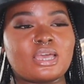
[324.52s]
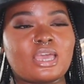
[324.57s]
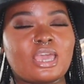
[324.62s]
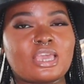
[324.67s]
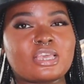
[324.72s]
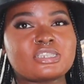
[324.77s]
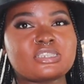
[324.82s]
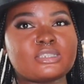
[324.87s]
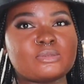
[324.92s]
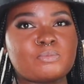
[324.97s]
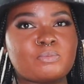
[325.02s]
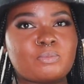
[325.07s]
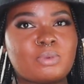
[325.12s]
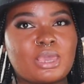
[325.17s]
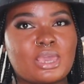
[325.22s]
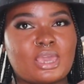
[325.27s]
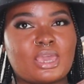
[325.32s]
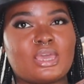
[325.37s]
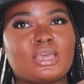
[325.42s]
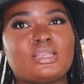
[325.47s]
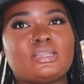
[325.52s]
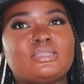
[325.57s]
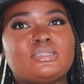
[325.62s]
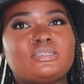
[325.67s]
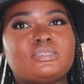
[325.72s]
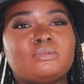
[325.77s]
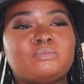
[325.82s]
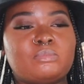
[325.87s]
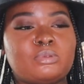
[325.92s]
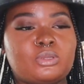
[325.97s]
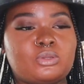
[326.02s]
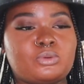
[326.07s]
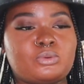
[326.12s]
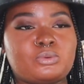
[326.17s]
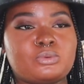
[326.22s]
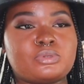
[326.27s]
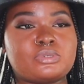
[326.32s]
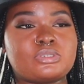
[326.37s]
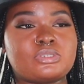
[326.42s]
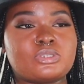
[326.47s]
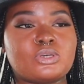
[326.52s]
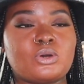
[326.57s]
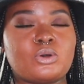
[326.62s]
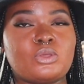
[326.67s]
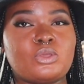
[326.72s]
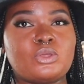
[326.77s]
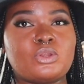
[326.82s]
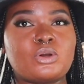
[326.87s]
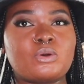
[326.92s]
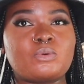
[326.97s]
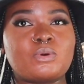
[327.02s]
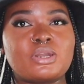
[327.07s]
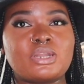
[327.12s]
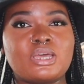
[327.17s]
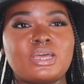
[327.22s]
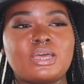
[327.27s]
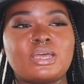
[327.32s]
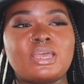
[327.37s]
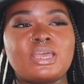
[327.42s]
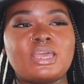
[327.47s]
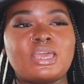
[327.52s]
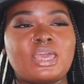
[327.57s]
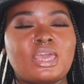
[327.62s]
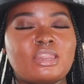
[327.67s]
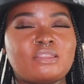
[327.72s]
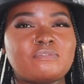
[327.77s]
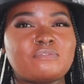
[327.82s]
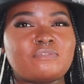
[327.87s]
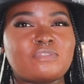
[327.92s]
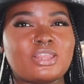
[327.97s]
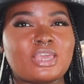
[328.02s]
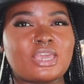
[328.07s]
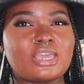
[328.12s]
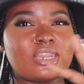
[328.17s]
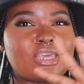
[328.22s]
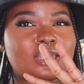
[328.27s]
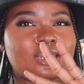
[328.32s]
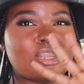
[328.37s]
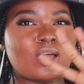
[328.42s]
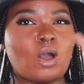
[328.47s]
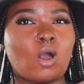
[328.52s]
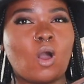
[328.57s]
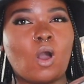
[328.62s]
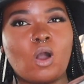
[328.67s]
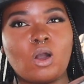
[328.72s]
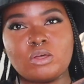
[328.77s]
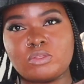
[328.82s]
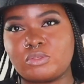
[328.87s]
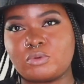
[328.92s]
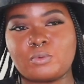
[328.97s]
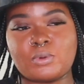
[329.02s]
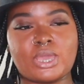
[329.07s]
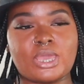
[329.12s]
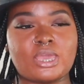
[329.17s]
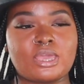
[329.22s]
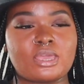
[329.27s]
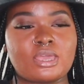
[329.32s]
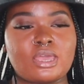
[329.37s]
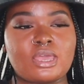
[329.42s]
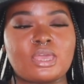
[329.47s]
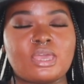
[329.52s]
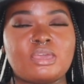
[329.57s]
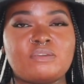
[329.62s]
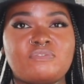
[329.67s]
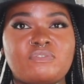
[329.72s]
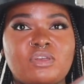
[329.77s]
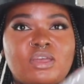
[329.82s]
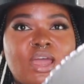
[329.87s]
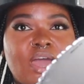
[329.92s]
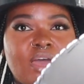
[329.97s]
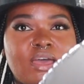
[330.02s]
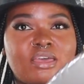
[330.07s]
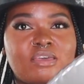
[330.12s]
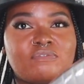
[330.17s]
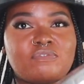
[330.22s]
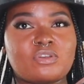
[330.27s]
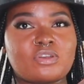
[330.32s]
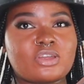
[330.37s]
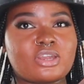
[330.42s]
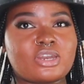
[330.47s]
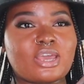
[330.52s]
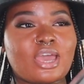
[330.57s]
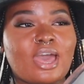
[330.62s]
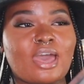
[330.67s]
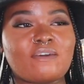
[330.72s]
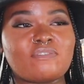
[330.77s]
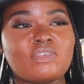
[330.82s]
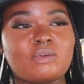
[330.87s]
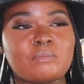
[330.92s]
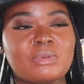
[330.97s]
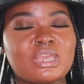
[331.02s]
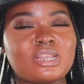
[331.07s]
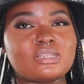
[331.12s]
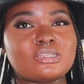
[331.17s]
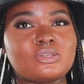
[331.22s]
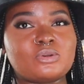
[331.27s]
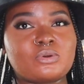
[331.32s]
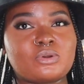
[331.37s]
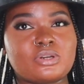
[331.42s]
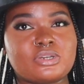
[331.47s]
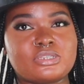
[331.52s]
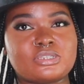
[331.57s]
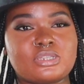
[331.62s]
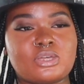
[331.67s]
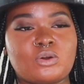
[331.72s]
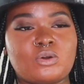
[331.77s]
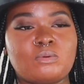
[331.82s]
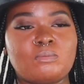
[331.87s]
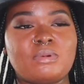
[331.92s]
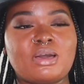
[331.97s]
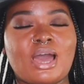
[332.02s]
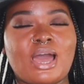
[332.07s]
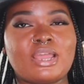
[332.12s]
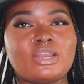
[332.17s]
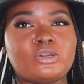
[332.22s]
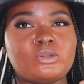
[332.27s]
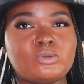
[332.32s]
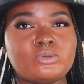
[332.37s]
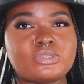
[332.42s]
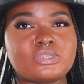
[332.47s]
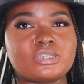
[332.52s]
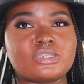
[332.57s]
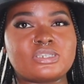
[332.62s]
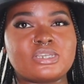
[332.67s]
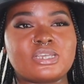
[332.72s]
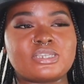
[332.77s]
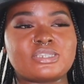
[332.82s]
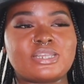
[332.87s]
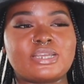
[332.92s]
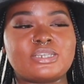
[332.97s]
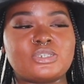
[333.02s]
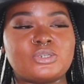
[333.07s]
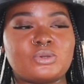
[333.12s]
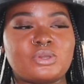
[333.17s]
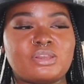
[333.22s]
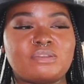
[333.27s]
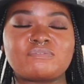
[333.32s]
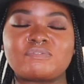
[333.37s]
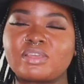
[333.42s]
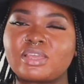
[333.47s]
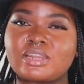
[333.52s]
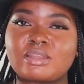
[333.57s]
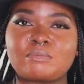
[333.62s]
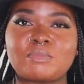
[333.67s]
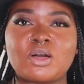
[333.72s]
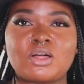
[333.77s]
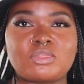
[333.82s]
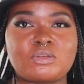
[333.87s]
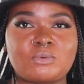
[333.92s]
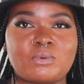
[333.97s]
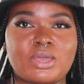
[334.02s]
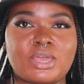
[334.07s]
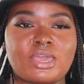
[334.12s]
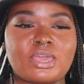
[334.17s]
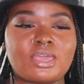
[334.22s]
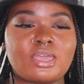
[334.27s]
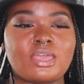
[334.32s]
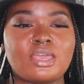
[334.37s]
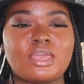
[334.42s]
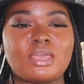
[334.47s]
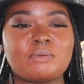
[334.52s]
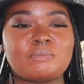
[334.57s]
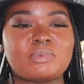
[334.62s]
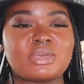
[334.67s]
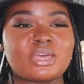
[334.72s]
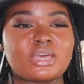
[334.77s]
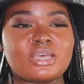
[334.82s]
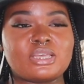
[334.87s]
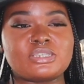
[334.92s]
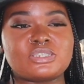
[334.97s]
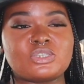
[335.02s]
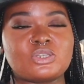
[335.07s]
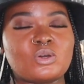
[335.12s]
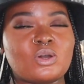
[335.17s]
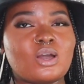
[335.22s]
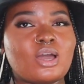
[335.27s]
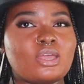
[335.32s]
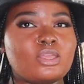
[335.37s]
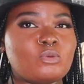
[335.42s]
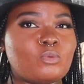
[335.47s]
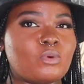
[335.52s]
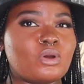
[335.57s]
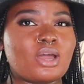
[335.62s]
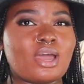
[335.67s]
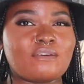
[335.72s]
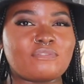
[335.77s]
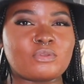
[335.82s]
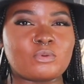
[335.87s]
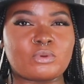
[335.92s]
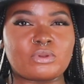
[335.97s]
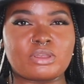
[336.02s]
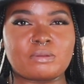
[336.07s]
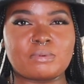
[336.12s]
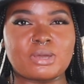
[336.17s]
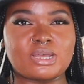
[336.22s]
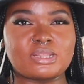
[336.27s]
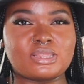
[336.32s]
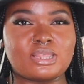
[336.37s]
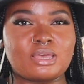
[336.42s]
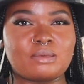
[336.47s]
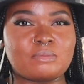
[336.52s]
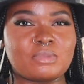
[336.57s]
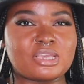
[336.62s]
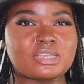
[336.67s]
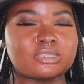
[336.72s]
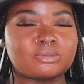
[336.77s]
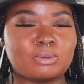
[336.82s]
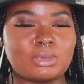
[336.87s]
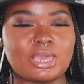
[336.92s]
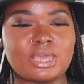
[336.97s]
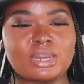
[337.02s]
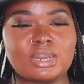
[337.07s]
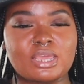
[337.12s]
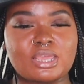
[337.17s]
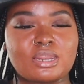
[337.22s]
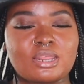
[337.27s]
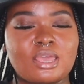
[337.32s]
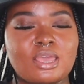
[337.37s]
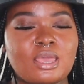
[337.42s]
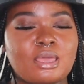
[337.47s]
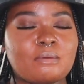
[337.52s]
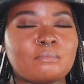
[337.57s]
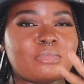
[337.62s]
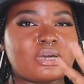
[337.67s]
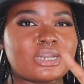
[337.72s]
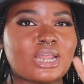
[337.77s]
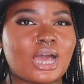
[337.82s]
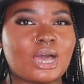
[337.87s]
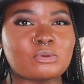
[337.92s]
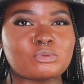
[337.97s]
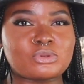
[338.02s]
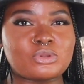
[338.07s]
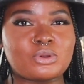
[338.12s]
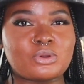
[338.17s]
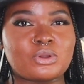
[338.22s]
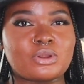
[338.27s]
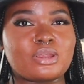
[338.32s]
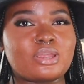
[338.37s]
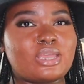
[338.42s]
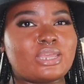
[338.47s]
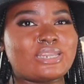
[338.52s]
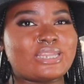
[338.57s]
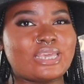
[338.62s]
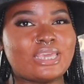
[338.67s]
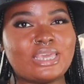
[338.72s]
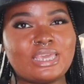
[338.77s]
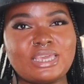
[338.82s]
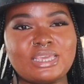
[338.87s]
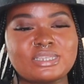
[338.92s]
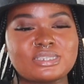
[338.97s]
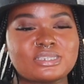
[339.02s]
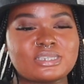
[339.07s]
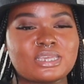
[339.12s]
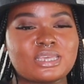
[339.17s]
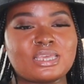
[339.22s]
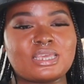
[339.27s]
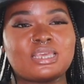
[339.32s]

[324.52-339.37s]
expands the balloon, so you don't want to inflate it all the way. If you're gonna have them indoors though, I do suggest that you inflate them all the way, because you won't have to worry about them expanding. But outdoor in the heat,